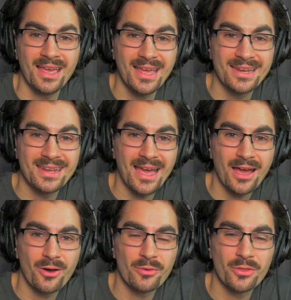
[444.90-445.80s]
And
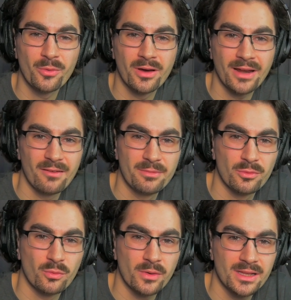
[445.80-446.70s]
now the one I've
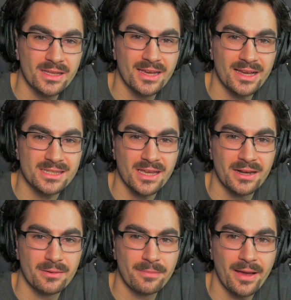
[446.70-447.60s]
been really
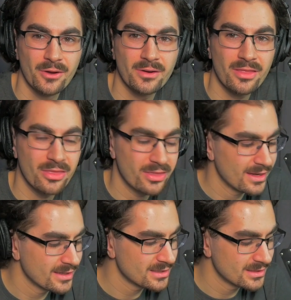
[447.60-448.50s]
excited about.
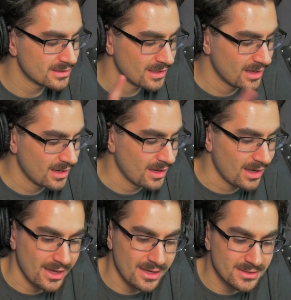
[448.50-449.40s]
This
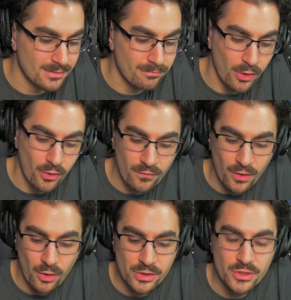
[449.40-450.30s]
is the
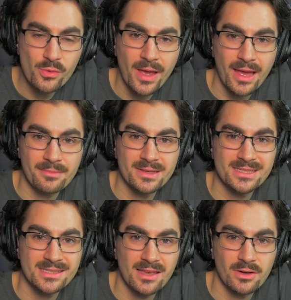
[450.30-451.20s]
MOVO
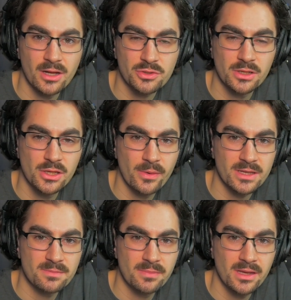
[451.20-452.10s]
UM700
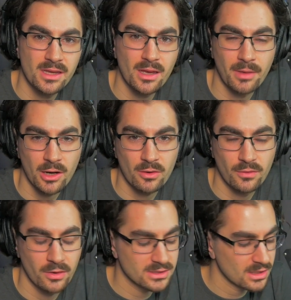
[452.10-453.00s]
USB
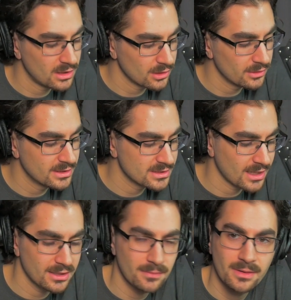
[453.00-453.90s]
microphone. It's clearly
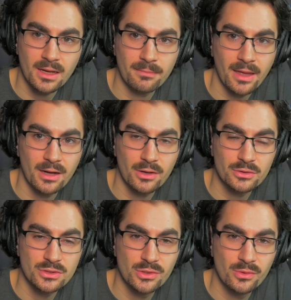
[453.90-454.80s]
designed to be a competitor
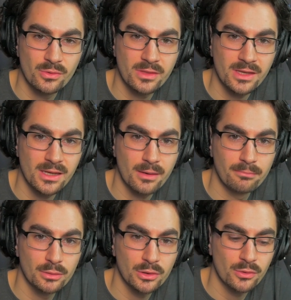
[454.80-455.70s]
to the
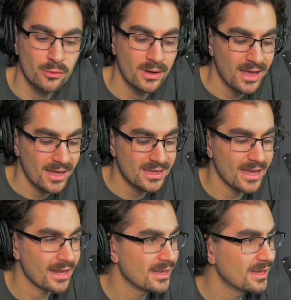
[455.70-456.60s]
Blue
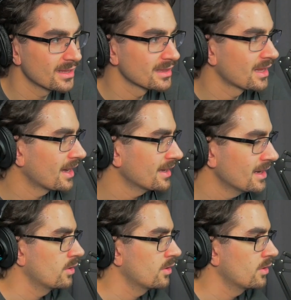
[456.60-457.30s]
Yeti line.